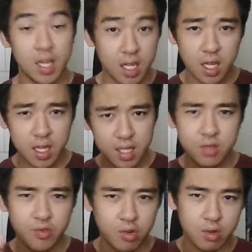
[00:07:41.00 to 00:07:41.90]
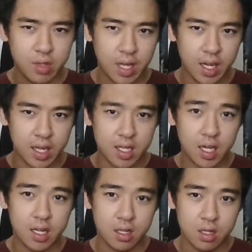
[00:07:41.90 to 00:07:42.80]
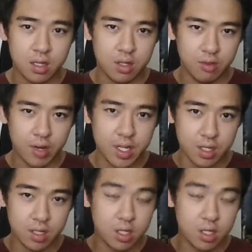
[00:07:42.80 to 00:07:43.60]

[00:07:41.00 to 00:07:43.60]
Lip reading: And that's for their entire duration,